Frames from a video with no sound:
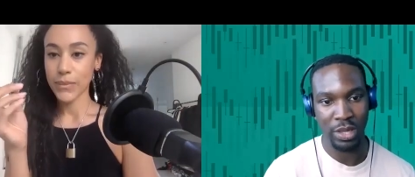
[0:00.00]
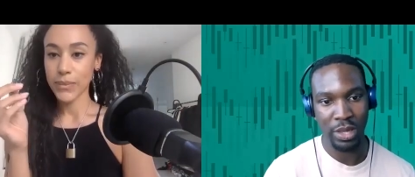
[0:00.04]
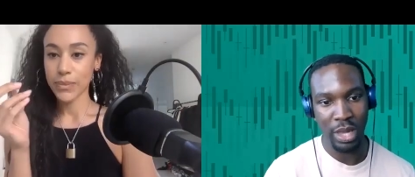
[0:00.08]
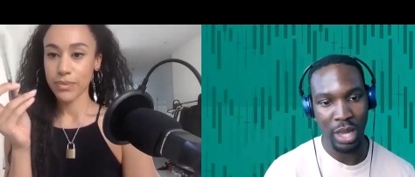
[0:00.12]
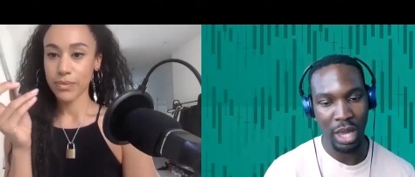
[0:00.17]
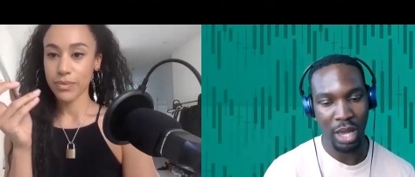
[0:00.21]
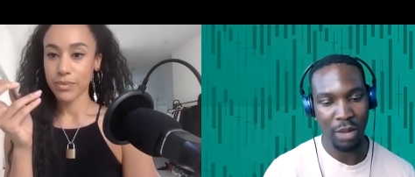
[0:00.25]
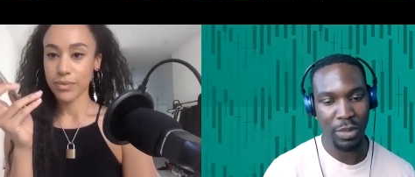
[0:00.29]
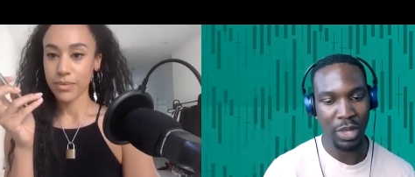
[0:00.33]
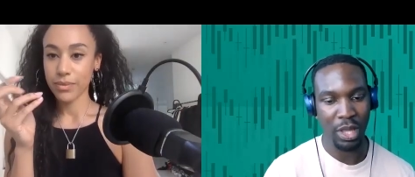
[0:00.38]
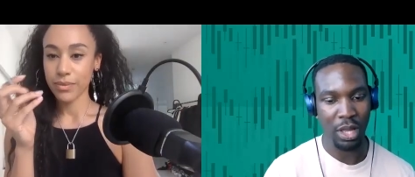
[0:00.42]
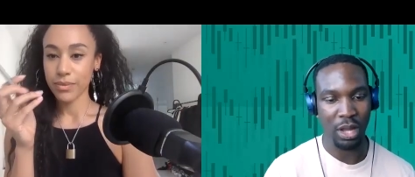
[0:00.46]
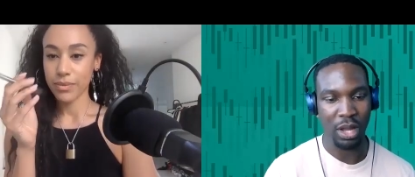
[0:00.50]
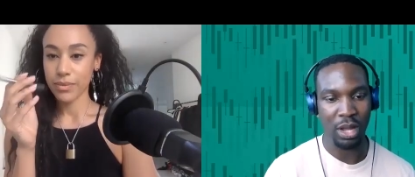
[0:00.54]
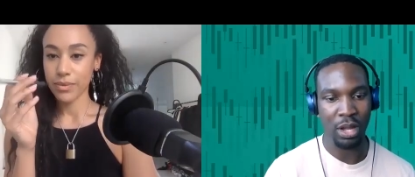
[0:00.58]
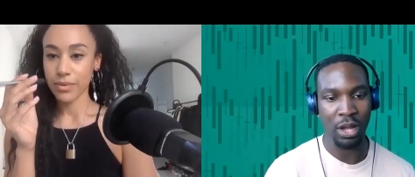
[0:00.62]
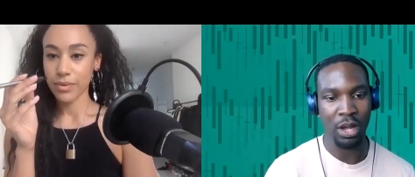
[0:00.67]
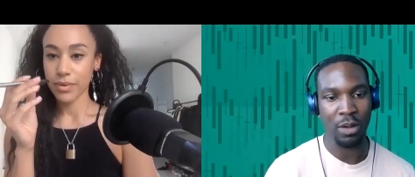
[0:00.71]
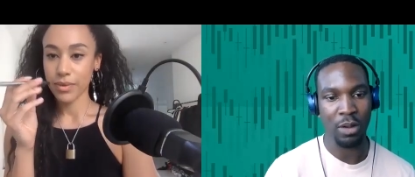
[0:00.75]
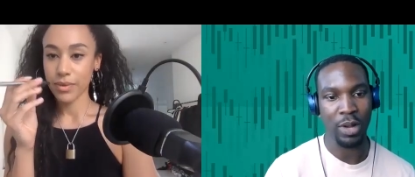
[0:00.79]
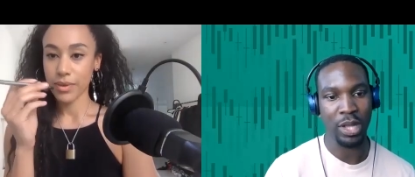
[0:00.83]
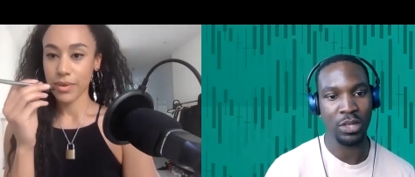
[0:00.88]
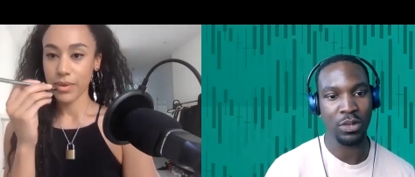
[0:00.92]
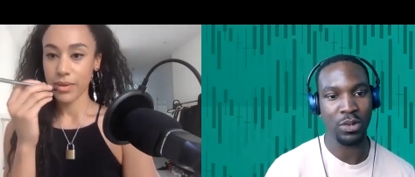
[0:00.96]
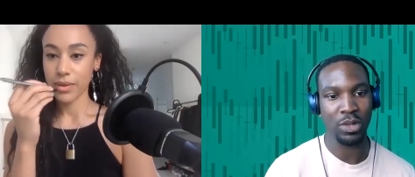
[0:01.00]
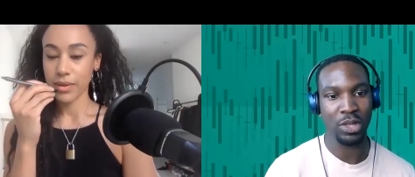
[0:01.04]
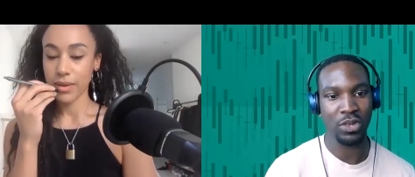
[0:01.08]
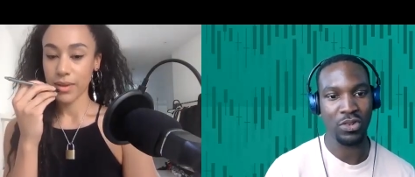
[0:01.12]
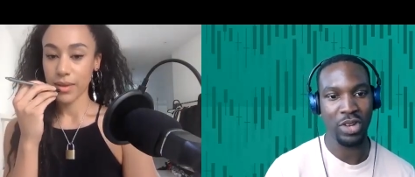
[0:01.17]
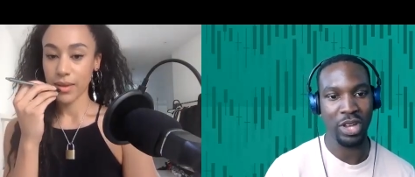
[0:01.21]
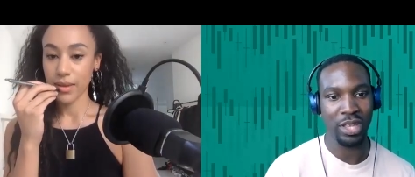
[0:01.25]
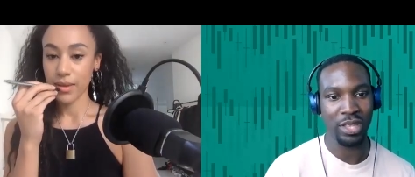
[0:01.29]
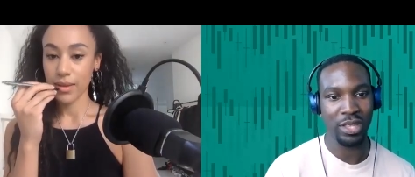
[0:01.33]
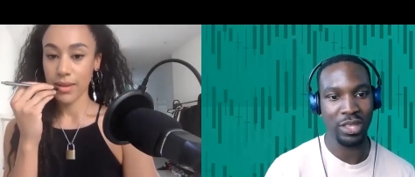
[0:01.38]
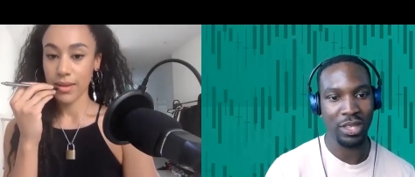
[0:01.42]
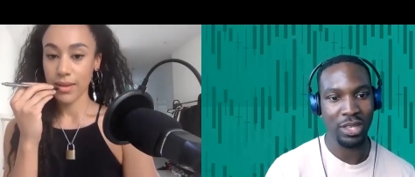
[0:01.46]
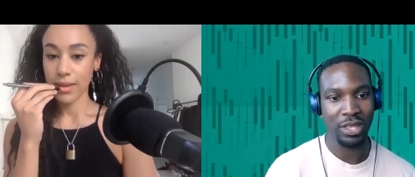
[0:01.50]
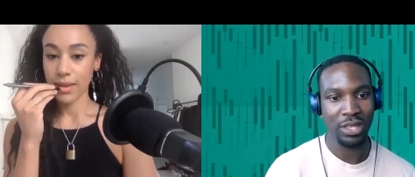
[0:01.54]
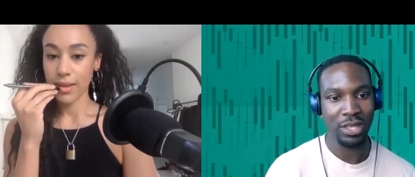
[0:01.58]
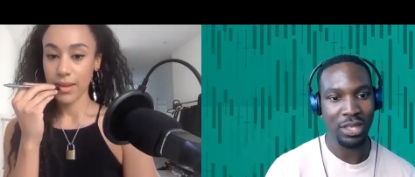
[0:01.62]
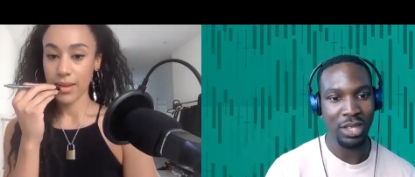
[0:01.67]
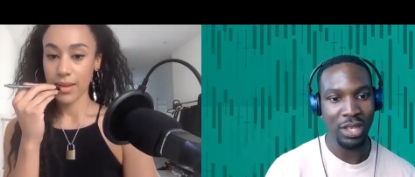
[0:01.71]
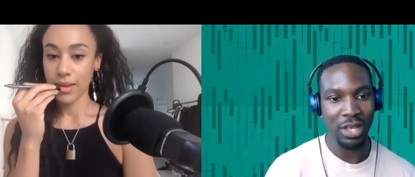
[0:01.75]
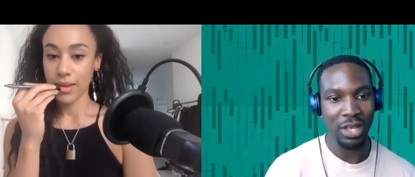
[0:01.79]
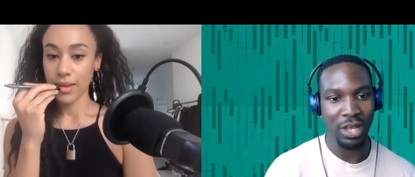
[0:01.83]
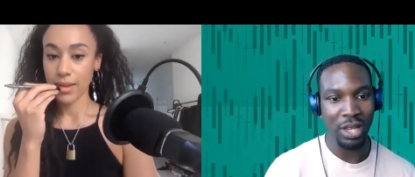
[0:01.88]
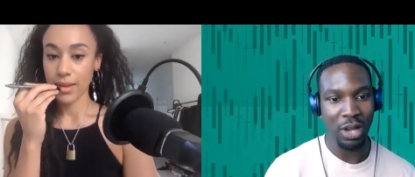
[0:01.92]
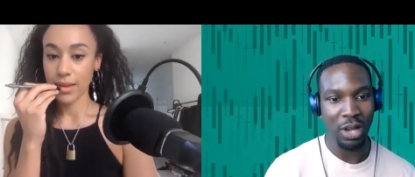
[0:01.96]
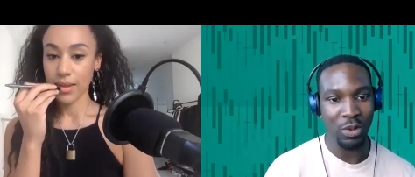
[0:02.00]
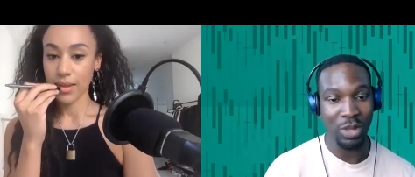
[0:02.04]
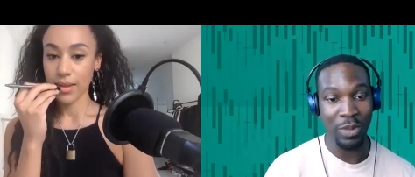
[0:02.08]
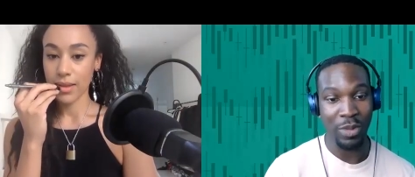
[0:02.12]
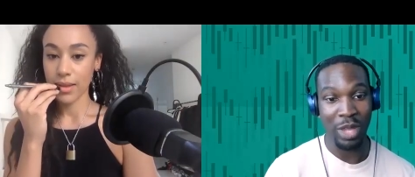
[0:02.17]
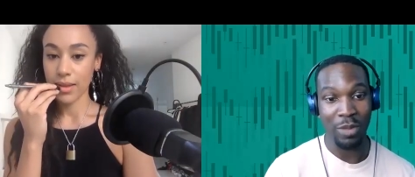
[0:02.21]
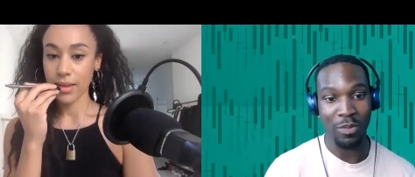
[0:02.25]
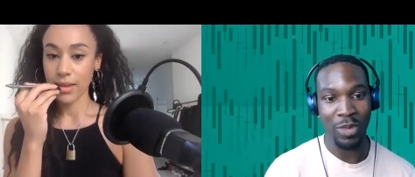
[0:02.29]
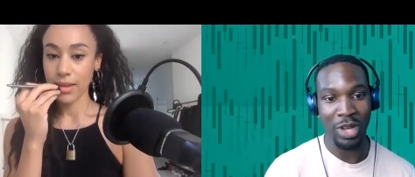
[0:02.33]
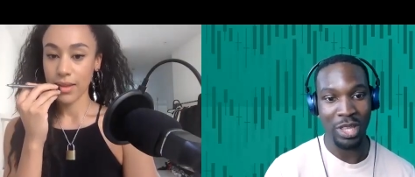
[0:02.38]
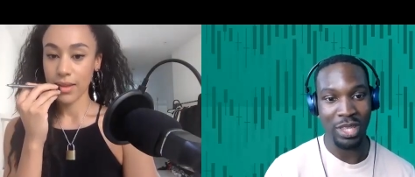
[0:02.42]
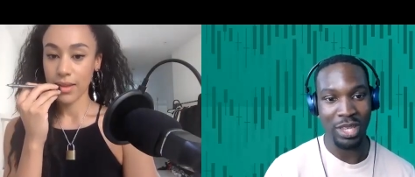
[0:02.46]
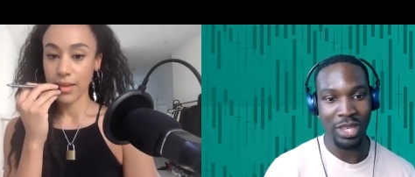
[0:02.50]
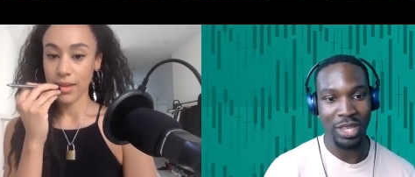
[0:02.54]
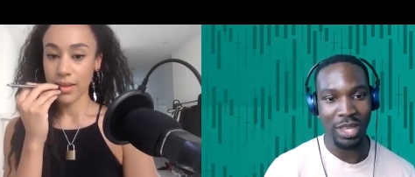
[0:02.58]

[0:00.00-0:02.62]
Speaker 1: I'd be like, Oh, why do you want to trade? I want to make money.